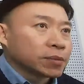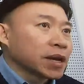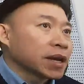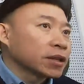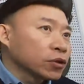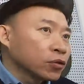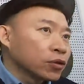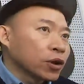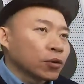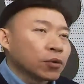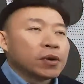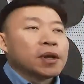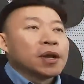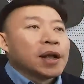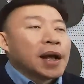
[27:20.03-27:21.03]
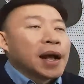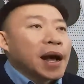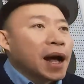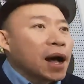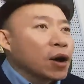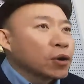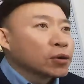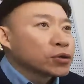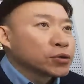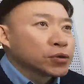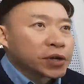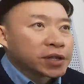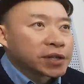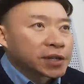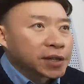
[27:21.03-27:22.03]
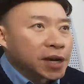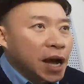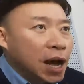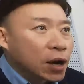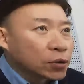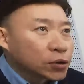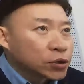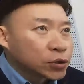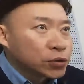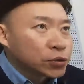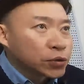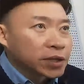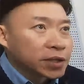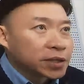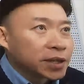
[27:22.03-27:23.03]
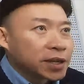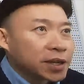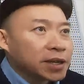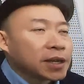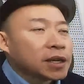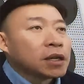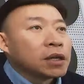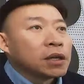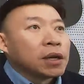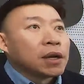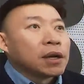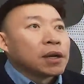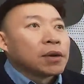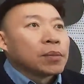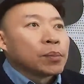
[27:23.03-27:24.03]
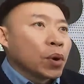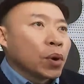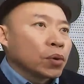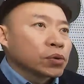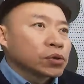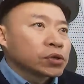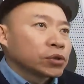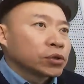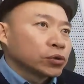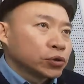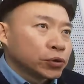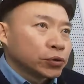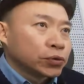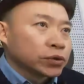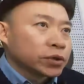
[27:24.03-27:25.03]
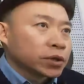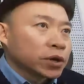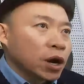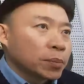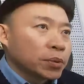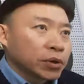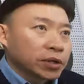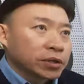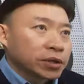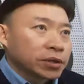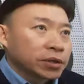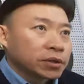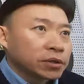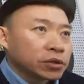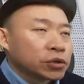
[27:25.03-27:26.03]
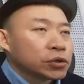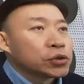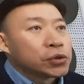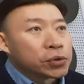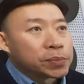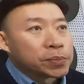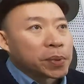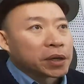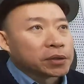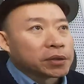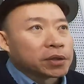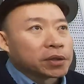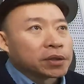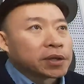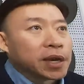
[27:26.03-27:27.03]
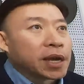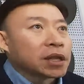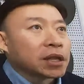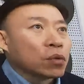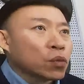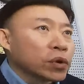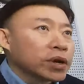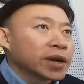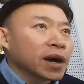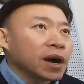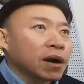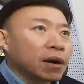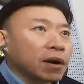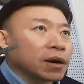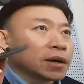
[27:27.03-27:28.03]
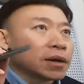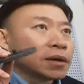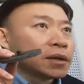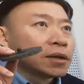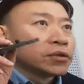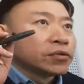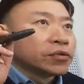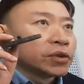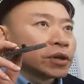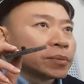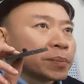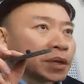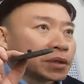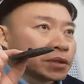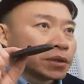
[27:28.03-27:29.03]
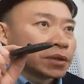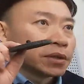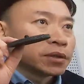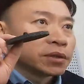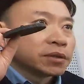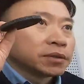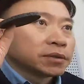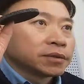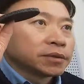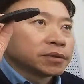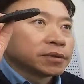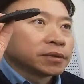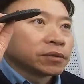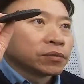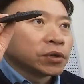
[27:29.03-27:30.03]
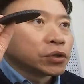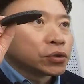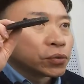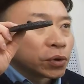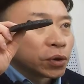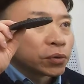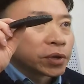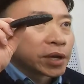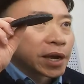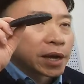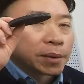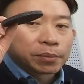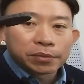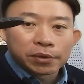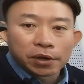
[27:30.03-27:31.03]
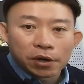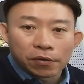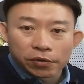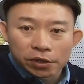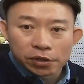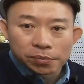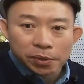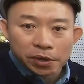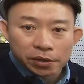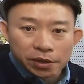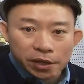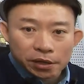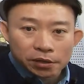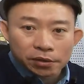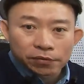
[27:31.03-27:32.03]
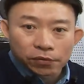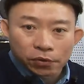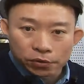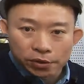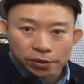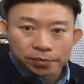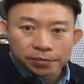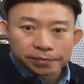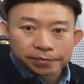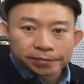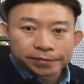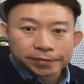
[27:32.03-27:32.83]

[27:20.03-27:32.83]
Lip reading: them, and you know how strictly Bosch to choose cooperator, to choose partner, and we are their partner. We do OEM of this product for them.